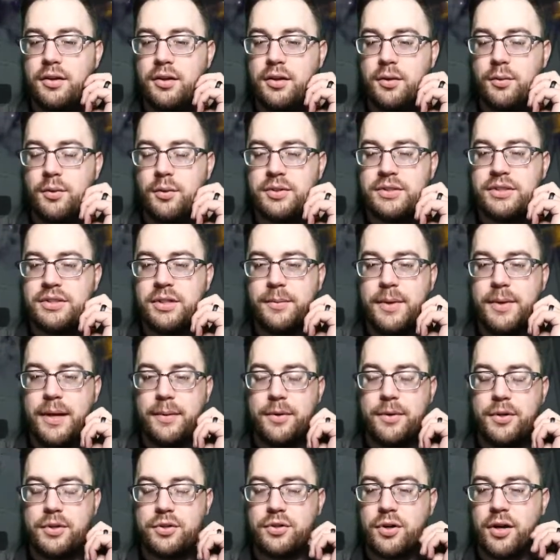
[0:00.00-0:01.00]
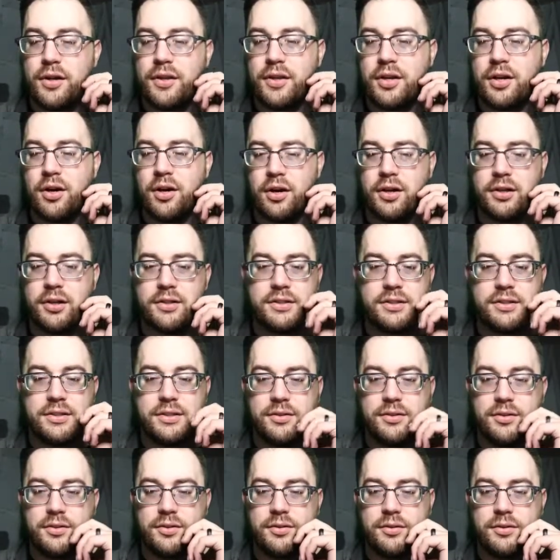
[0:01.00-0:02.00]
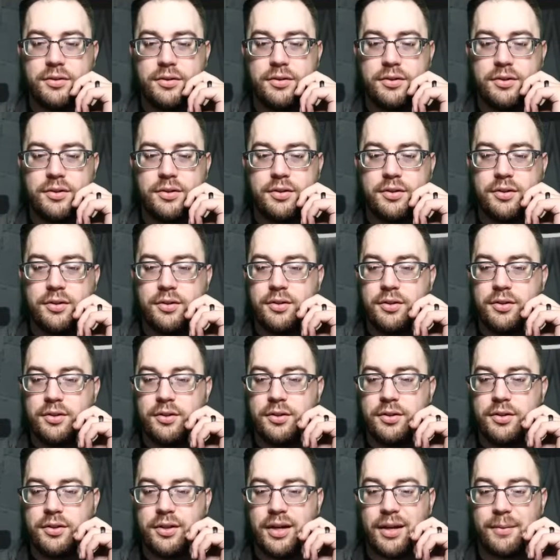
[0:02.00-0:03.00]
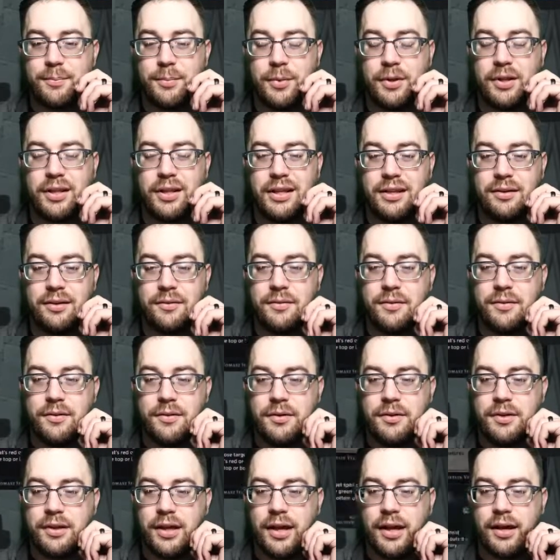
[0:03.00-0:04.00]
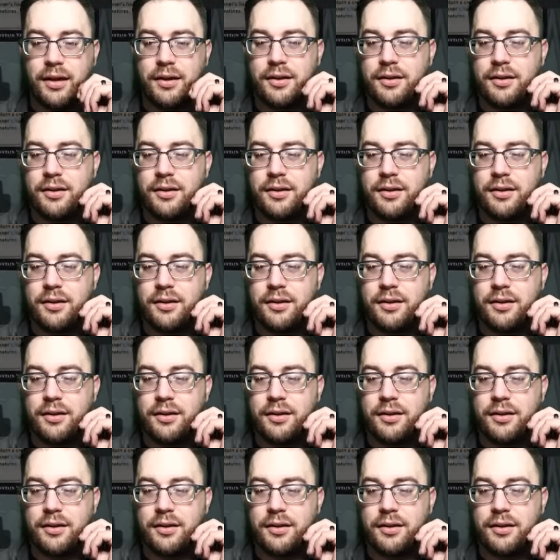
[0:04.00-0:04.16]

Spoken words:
We'll still be able to draw the cards, I believe. Yeah.